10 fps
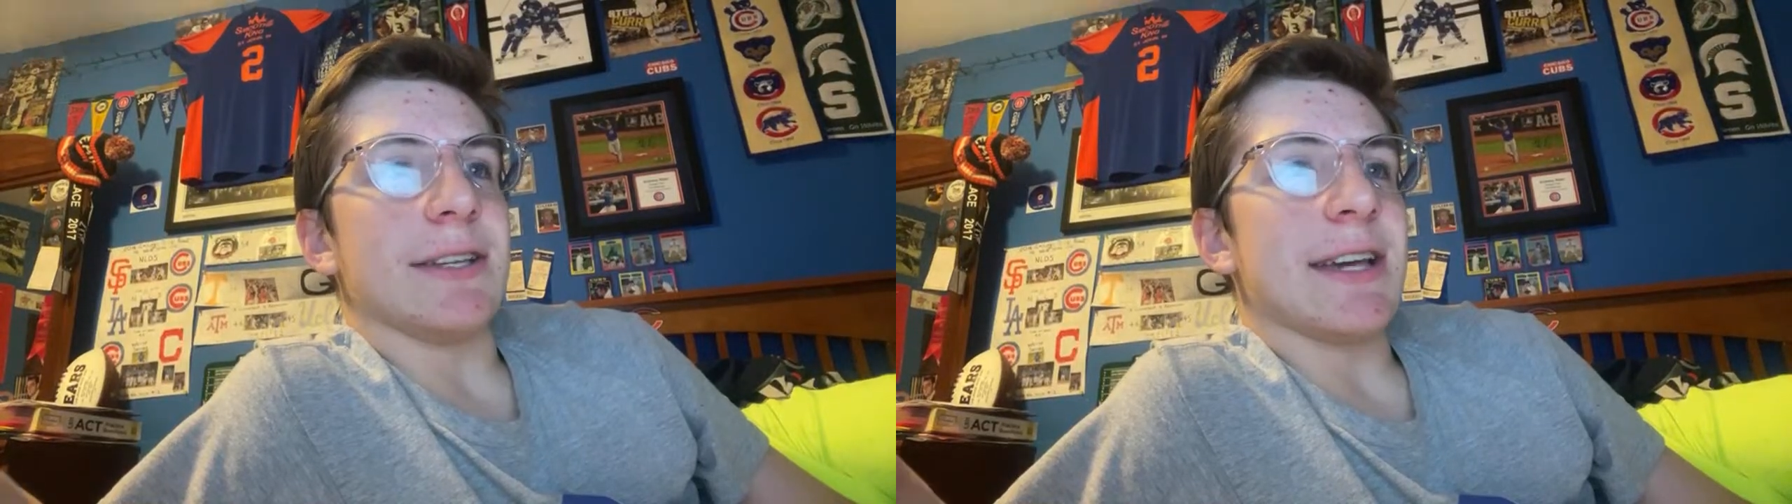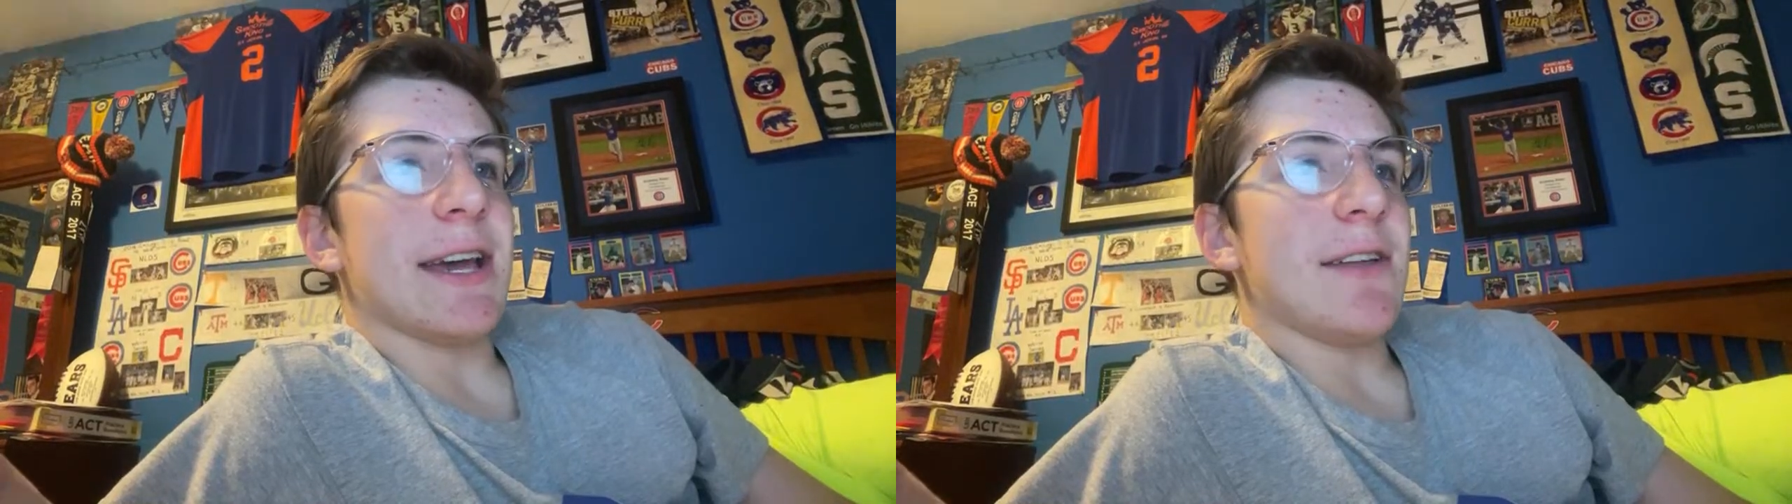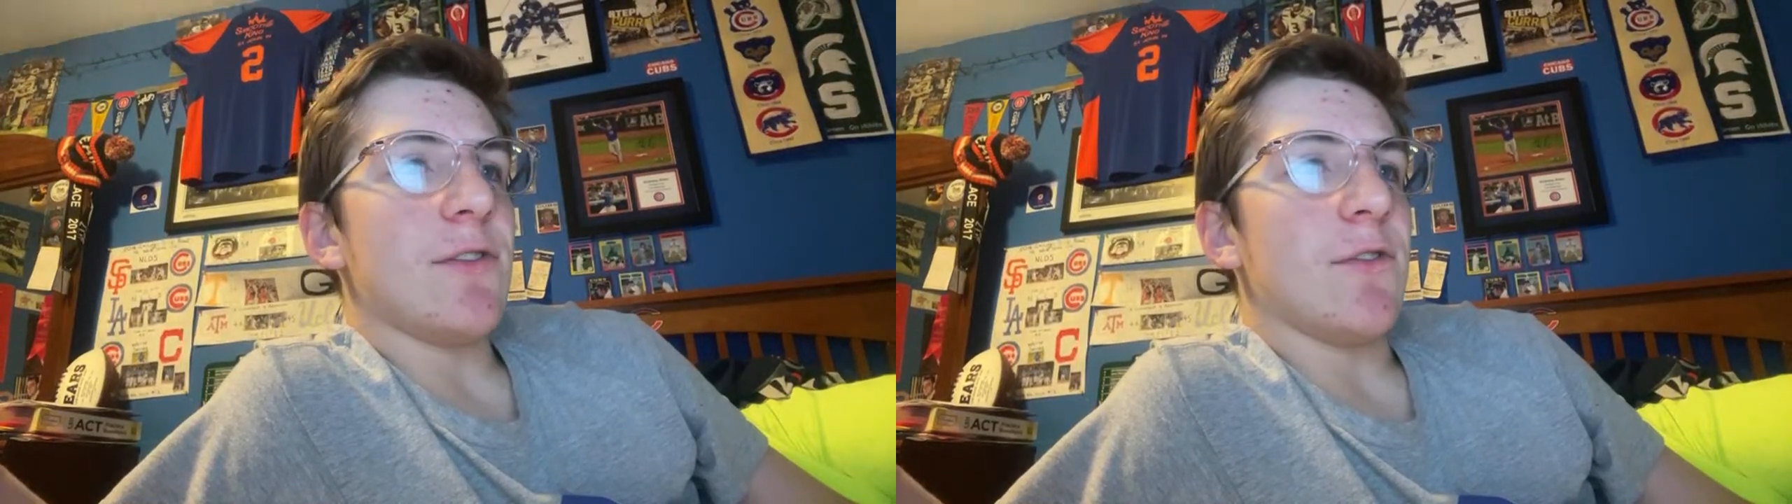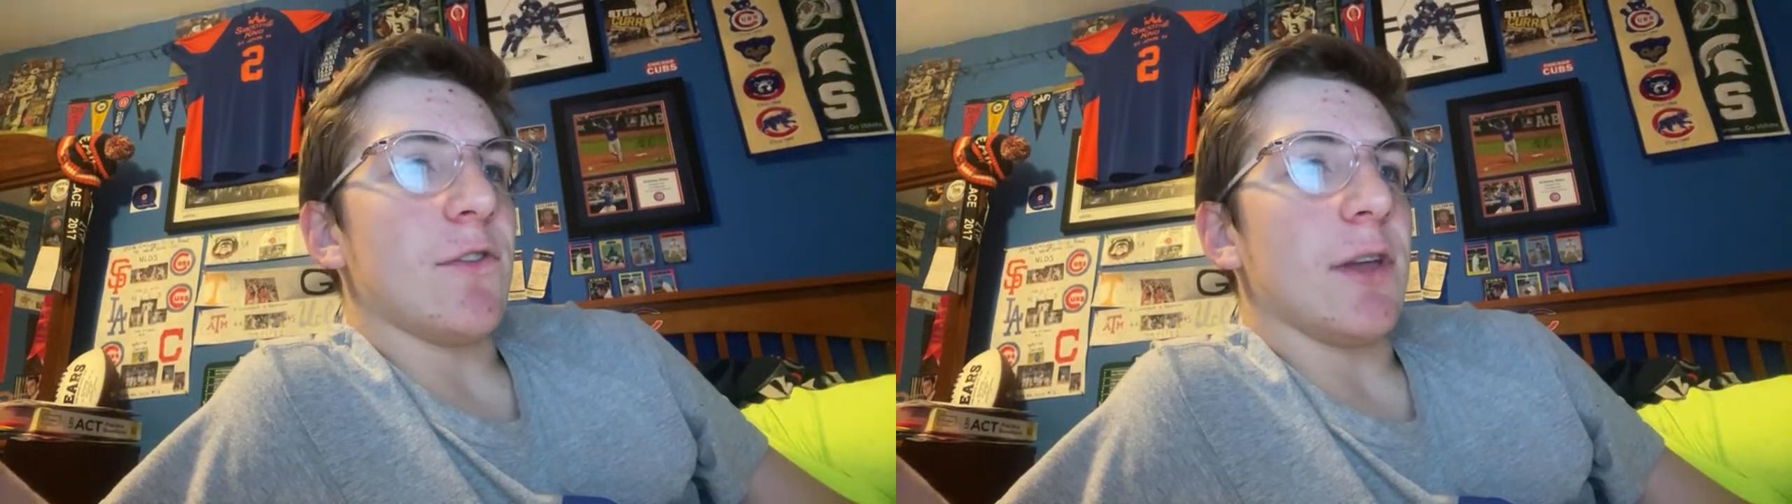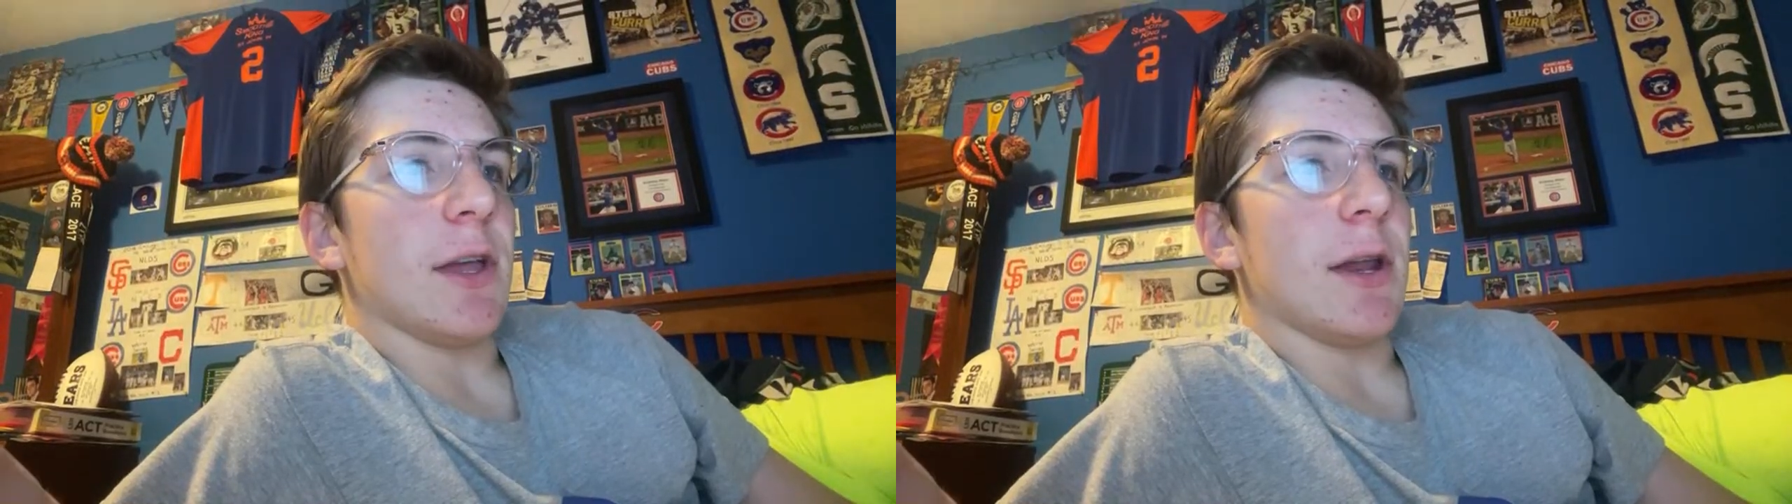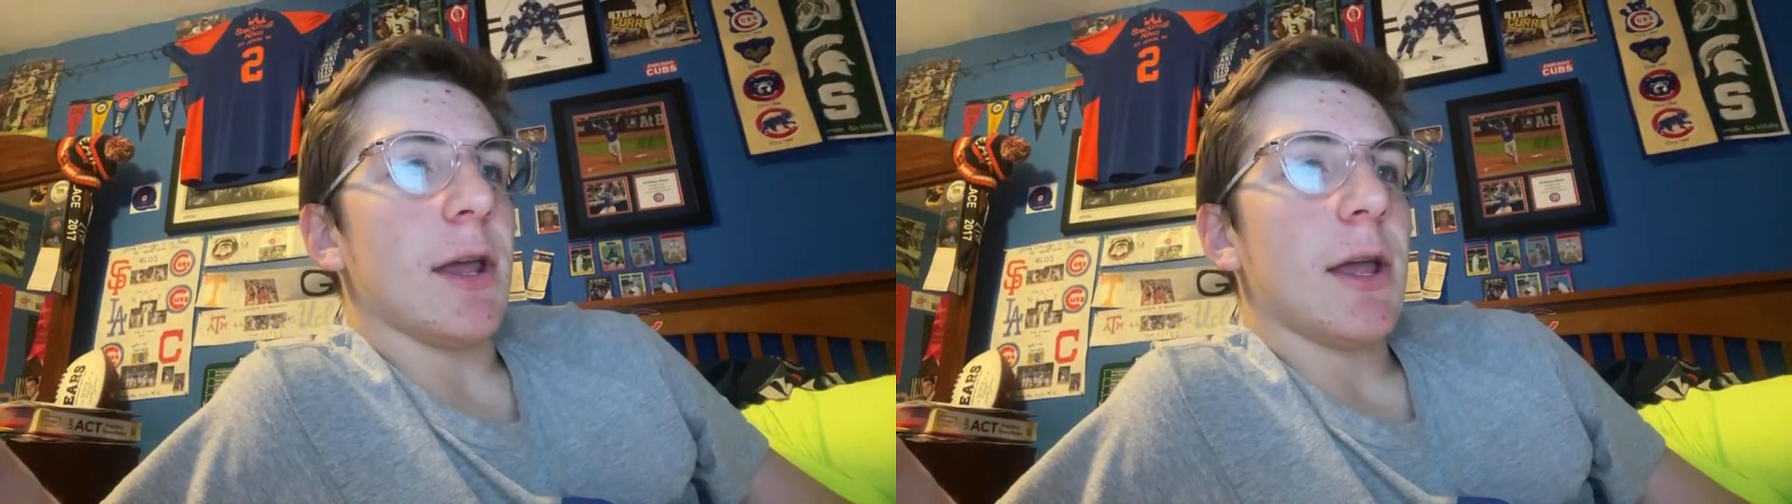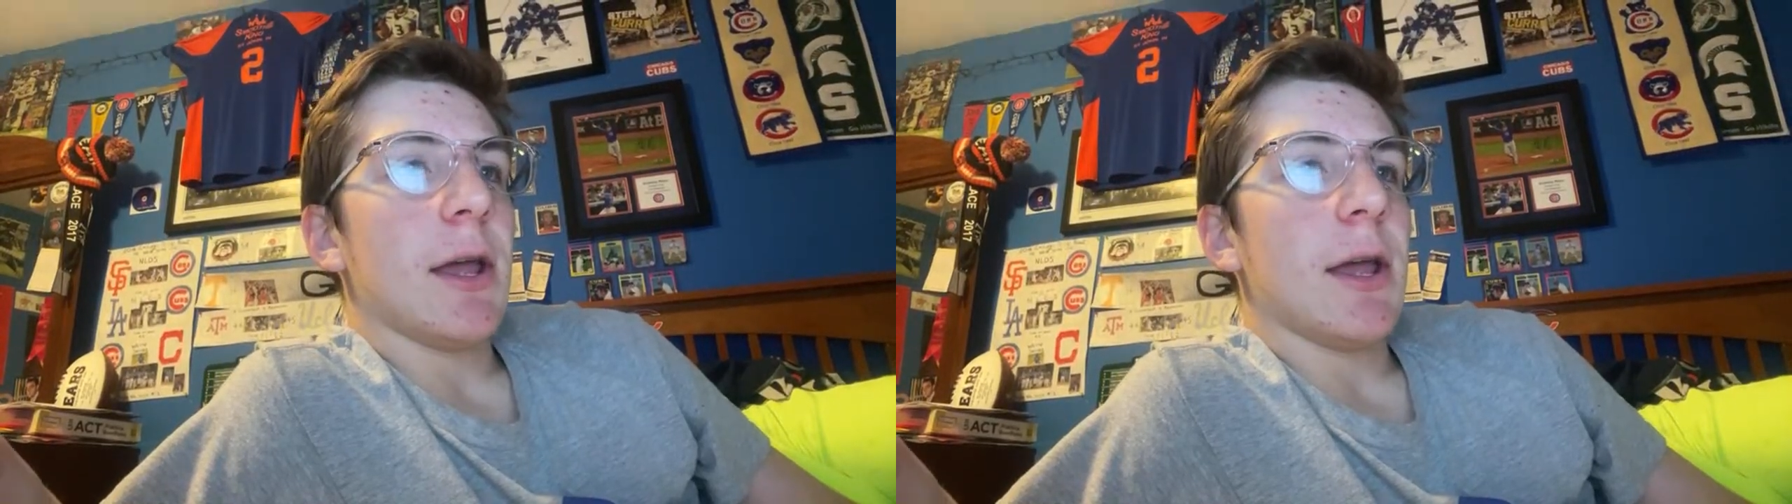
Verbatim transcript: 10 seed